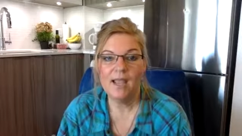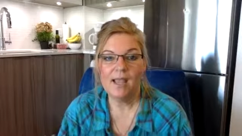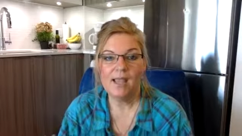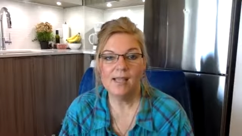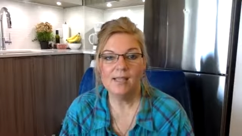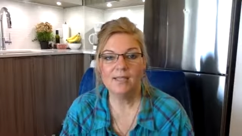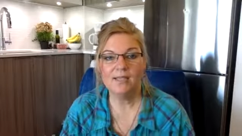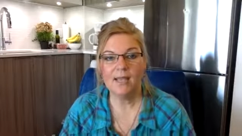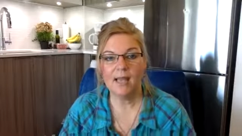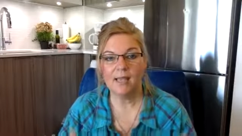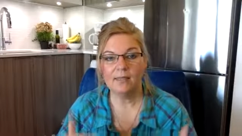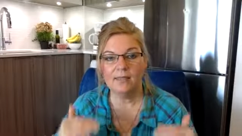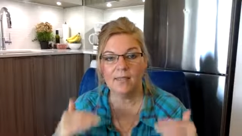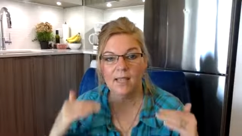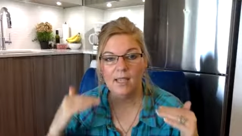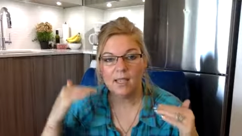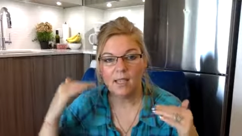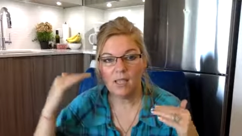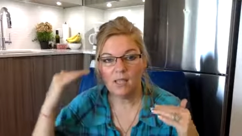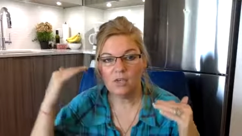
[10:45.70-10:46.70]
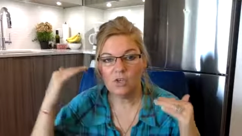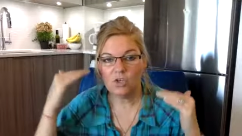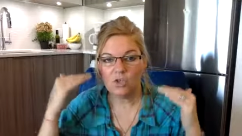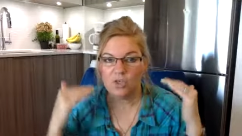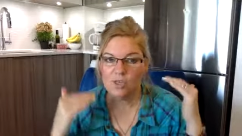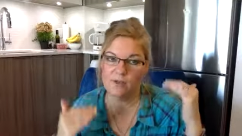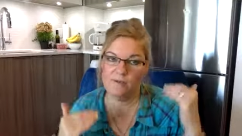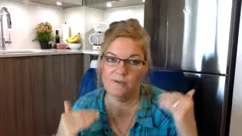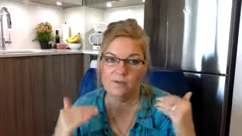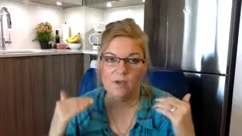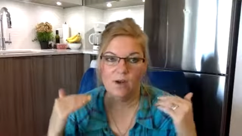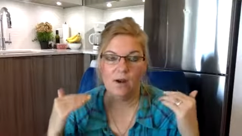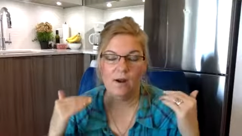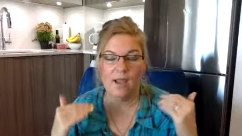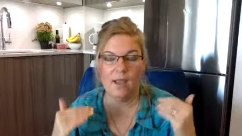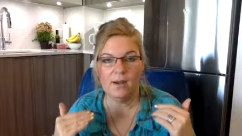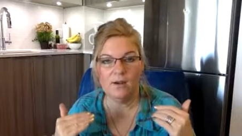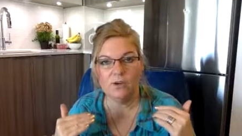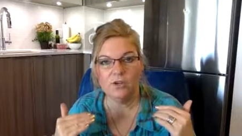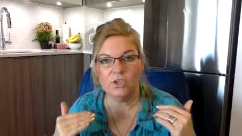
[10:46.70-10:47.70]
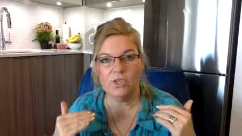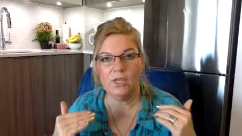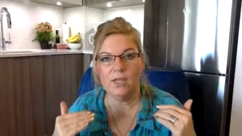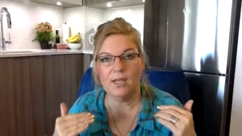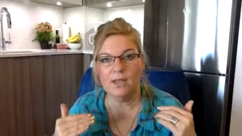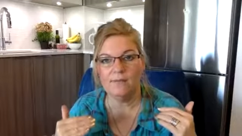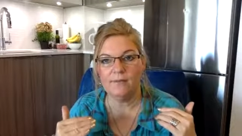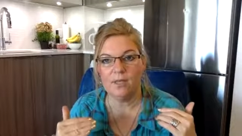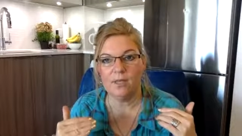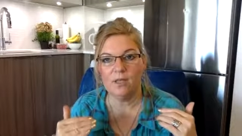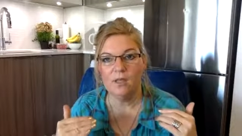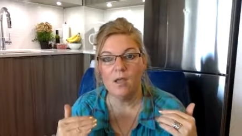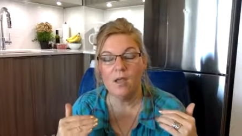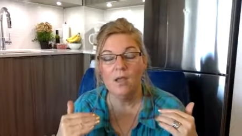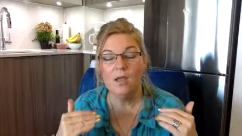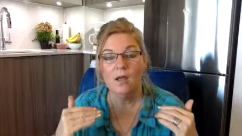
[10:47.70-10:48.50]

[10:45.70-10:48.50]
is that they can shift our energy level